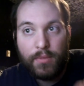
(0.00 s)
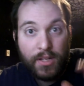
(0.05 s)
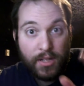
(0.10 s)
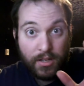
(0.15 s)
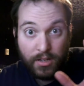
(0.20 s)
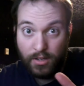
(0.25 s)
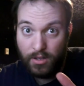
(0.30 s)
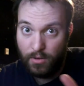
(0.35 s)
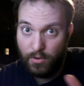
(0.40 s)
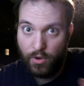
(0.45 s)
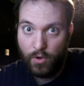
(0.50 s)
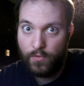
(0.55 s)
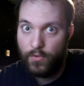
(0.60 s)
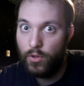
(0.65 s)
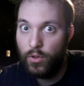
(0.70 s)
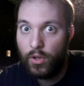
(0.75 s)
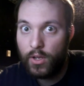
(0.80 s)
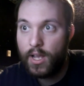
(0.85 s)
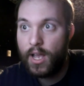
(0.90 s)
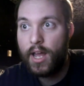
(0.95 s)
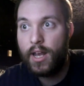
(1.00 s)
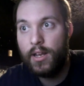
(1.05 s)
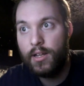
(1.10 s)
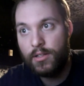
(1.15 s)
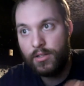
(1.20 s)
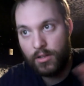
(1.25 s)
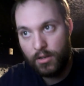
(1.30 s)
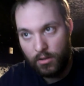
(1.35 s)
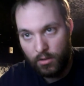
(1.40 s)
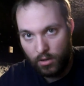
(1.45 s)
If you look at it,
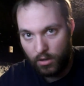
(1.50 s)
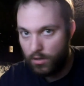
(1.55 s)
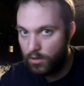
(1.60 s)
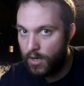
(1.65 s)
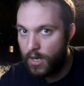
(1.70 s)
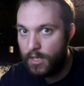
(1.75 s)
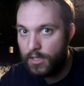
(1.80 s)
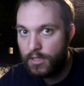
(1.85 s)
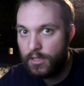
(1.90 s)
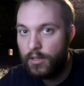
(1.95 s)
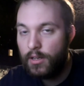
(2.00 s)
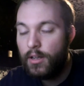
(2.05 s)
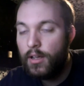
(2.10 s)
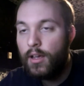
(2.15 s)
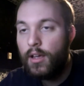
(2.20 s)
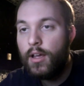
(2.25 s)
it's going to look crazy,